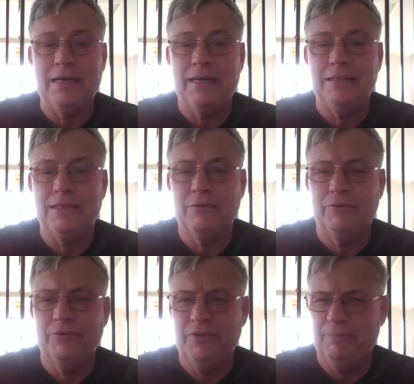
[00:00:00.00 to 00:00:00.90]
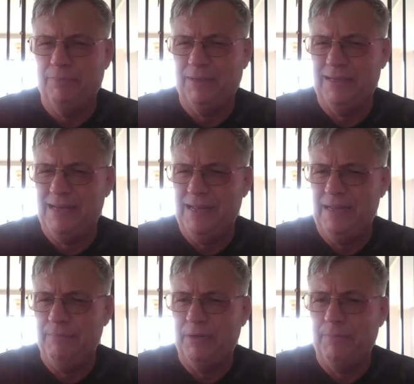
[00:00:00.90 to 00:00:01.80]
I thought it was Eat
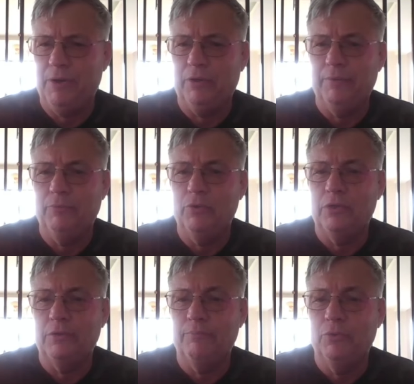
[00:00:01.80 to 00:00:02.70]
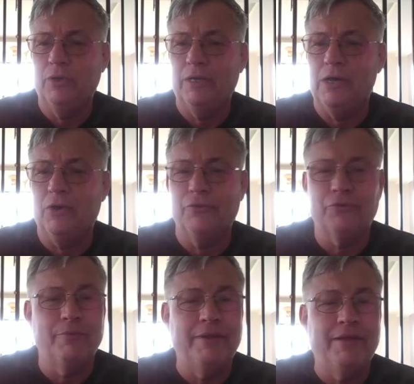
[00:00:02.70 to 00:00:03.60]
Blind, but apparently Bulaga
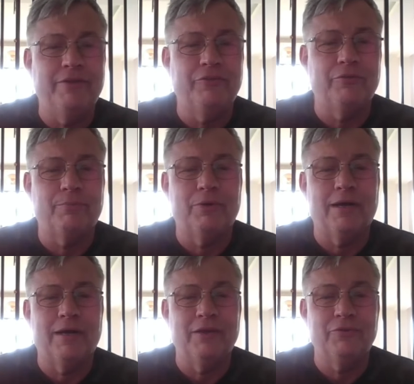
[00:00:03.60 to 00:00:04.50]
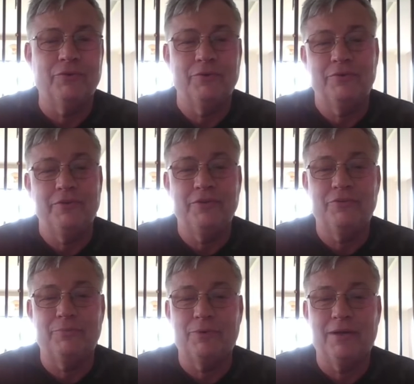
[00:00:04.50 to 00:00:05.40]
also means surprise, so it's Eat
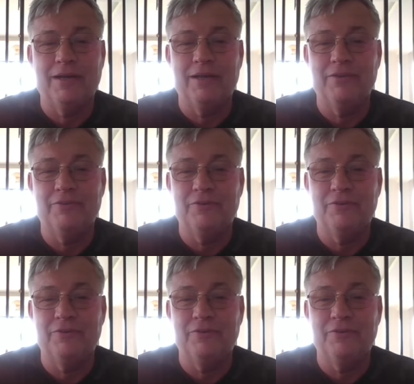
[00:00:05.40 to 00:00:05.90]
Surprise.